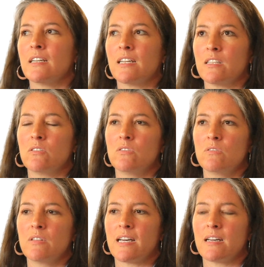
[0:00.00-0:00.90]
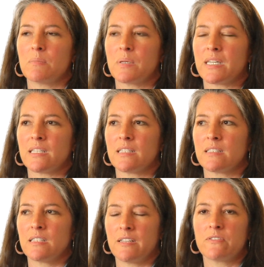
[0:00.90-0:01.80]
And you do that by
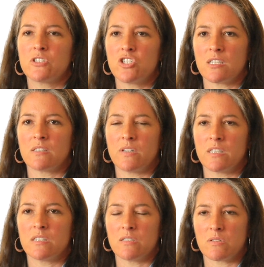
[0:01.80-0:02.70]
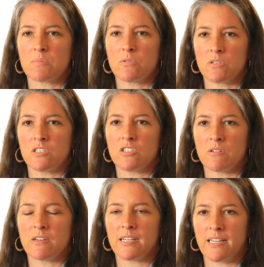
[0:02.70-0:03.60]
leveraging the volunteer support that you
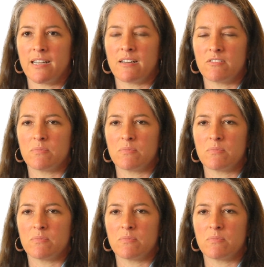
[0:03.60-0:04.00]
already have,